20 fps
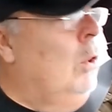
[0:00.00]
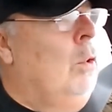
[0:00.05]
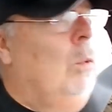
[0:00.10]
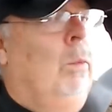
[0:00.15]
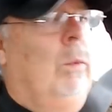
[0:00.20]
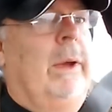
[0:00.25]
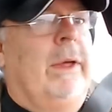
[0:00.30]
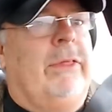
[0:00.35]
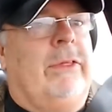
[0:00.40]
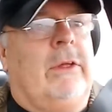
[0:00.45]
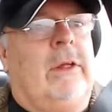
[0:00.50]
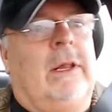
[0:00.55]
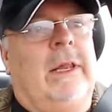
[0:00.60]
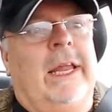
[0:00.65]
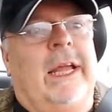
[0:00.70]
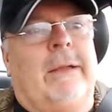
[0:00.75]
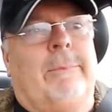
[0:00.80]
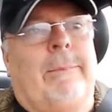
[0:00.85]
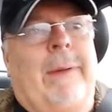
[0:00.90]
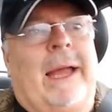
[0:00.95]
With
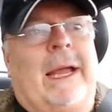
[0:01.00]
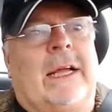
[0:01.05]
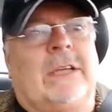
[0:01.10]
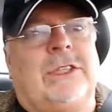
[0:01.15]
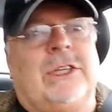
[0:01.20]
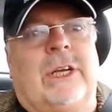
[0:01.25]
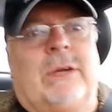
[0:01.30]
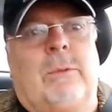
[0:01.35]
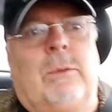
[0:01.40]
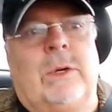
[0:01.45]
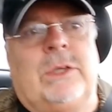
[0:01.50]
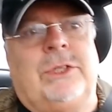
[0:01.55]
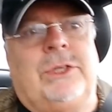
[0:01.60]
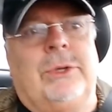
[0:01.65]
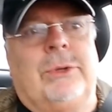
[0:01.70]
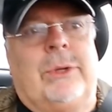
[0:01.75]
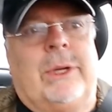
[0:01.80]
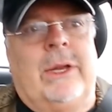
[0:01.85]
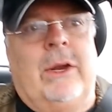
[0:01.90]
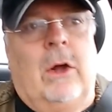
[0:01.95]
ClickMagick, what
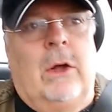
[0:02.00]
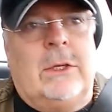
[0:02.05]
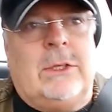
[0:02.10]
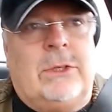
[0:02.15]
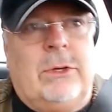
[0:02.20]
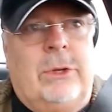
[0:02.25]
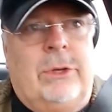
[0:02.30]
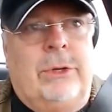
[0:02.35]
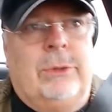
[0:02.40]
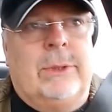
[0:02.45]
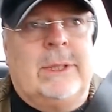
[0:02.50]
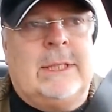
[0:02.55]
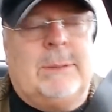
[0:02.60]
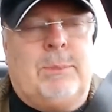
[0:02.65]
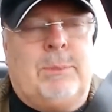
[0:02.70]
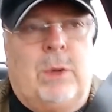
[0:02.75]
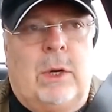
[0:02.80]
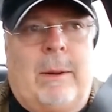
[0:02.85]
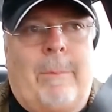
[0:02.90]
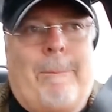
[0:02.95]
you can also do is
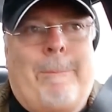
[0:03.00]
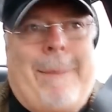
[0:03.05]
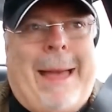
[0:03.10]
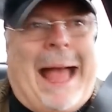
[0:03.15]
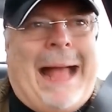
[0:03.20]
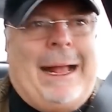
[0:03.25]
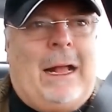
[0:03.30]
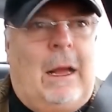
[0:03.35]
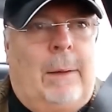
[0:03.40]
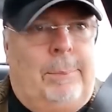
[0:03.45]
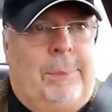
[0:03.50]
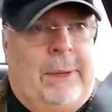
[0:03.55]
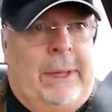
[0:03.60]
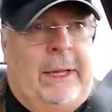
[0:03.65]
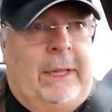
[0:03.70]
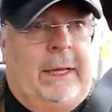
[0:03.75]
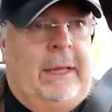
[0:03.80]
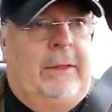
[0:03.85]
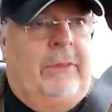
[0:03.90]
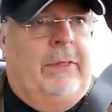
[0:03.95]
put a backup
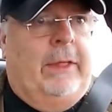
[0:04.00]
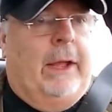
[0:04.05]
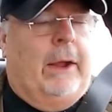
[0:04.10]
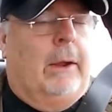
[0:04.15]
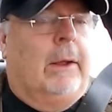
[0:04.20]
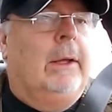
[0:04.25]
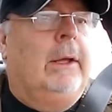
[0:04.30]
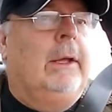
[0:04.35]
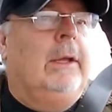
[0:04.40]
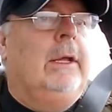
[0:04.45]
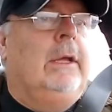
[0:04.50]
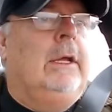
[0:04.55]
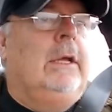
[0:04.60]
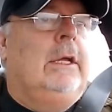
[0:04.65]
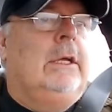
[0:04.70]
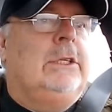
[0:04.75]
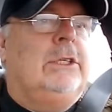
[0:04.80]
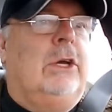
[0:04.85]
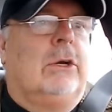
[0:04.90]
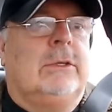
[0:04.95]
link in there.
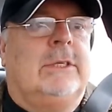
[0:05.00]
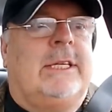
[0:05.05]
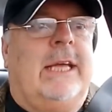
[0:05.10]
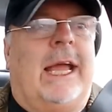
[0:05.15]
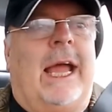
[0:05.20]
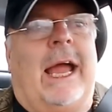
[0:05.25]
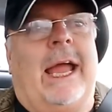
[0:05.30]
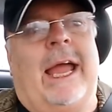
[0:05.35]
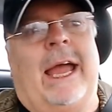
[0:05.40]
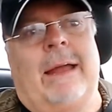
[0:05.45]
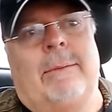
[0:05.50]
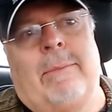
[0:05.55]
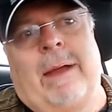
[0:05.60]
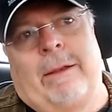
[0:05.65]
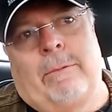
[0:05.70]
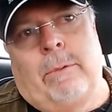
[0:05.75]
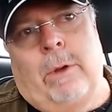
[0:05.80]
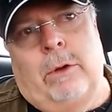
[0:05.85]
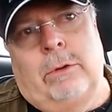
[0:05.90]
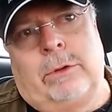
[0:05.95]
So say I had my
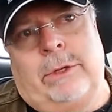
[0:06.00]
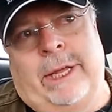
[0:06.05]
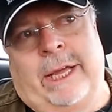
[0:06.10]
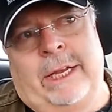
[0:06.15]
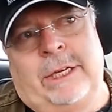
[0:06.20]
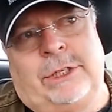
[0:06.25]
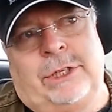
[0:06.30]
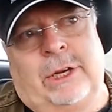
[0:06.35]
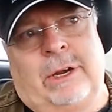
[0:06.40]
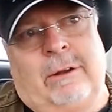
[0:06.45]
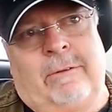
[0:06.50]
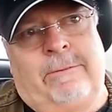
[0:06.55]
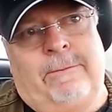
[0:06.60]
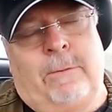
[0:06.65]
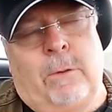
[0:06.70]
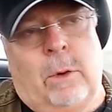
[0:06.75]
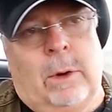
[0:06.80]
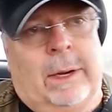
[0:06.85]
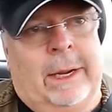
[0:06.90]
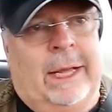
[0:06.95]
rotation of
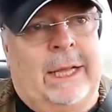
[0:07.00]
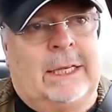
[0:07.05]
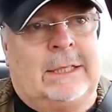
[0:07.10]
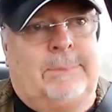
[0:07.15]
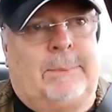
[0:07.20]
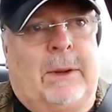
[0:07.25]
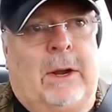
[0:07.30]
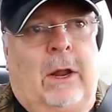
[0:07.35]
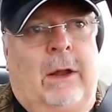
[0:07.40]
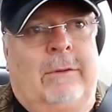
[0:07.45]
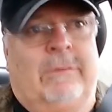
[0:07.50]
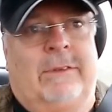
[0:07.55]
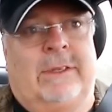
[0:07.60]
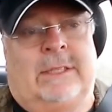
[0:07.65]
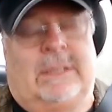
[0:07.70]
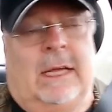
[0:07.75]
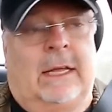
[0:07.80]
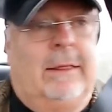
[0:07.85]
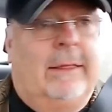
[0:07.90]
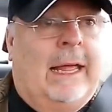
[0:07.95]
4 links, but all of a
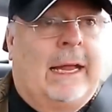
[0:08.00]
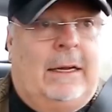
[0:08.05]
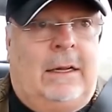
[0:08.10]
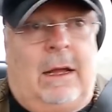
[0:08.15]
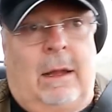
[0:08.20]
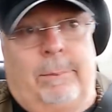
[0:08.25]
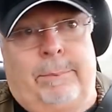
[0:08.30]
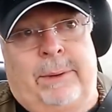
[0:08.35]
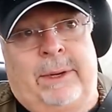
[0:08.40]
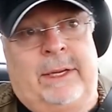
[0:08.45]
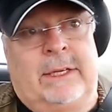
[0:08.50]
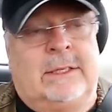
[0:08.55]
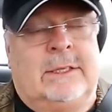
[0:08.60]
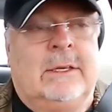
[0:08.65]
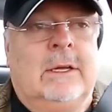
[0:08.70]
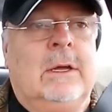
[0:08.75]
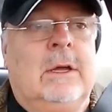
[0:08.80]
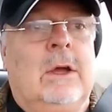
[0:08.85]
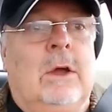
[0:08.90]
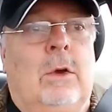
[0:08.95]
sudden that company's
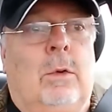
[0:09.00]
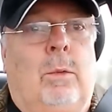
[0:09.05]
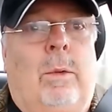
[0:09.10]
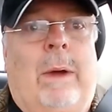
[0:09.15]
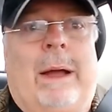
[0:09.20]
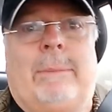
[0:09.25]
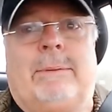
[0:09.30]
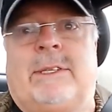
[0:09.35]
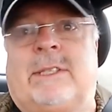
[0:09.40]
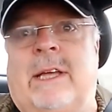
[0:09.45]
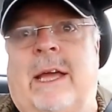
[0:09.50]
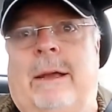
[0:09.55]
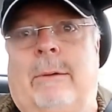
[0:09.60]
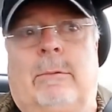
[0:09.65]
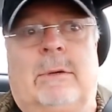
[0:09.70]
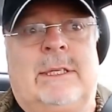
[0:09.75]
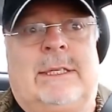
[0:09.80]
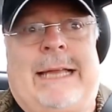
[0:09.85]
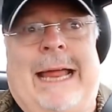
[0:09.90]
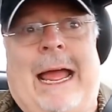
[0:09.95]
website
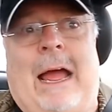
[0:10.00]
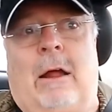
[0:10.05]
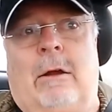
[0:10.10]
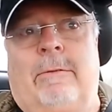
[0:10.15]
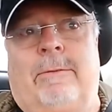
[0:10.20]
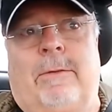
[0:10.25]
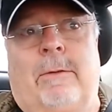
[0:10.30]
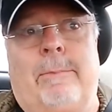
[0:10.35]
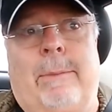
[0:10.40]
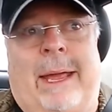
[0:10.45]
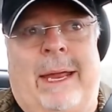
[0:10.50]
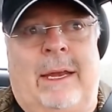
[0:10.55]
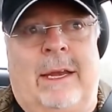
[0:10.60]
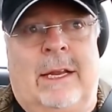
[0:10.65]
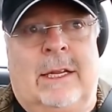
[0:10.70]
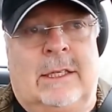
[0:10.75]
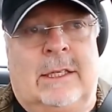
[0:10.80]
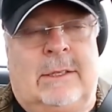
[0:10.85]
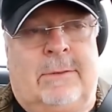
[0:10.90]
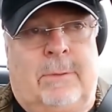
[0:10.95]
was down for
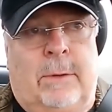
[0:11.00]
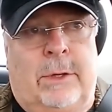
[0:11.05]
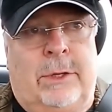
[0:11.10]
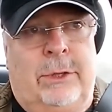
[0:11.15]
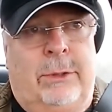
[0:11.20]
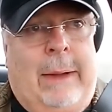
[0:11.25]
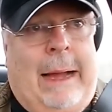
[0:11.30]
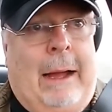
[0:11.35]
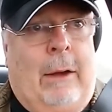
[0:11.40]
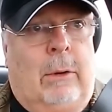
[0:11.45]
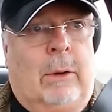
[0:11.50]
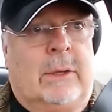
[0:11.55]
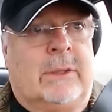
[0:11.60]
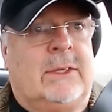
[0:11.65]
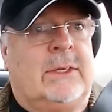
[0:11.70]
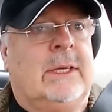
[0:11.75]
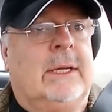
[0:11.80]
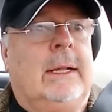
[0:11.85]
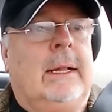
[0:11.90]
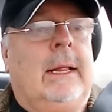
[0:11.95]
maintenance for 2
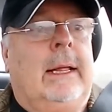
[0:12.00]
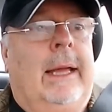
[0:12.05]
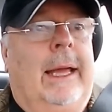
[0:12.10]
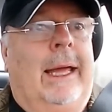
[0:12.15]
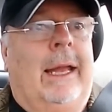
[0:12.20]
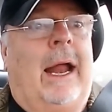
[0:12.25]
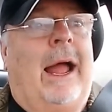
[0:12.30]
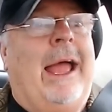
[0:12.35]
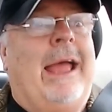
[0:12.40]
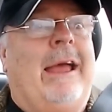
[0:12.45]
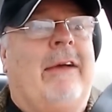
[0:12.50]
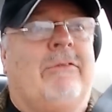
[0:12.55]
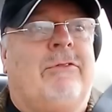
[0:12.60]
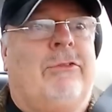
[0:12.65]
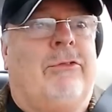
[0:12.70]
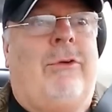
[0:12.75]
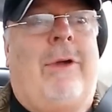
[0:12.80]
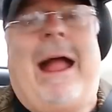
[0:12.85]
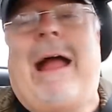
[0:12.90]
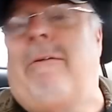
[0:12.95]
hours, and I have
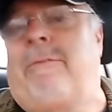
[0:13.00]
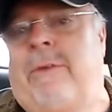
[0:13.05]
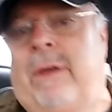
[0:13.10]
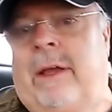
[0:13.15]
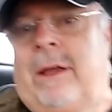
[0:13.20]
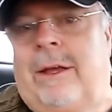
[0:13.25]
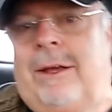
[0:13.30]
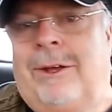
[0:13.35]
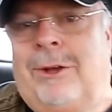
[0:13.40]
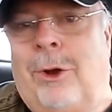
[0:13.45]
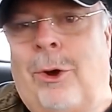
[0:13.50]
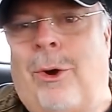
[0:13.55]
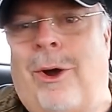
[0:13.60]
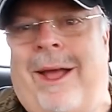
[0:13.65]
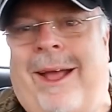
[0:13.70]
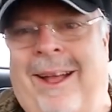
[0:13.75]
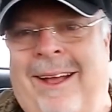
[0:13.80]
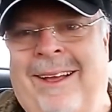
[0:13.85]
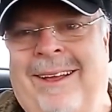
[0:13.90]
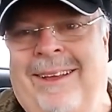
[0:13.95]
traffic
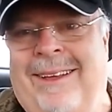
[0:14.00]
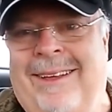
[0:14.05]
going